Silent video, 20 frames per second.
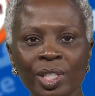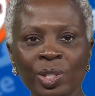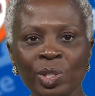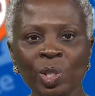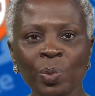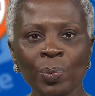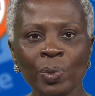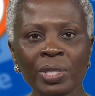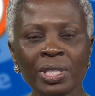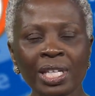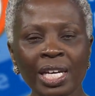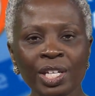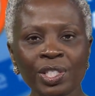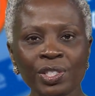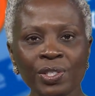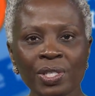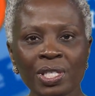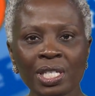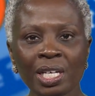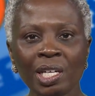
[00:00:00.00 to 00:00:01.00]
To protect
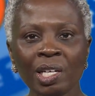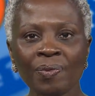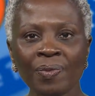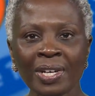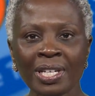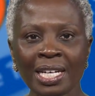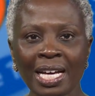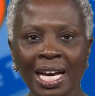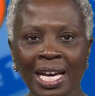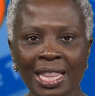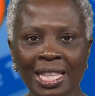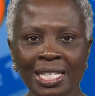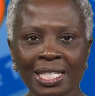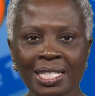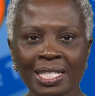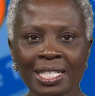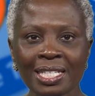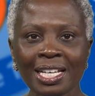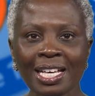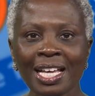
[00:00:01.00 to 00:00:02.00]
yourself and
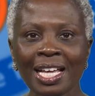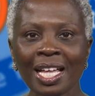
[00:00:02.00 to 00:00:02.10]
others,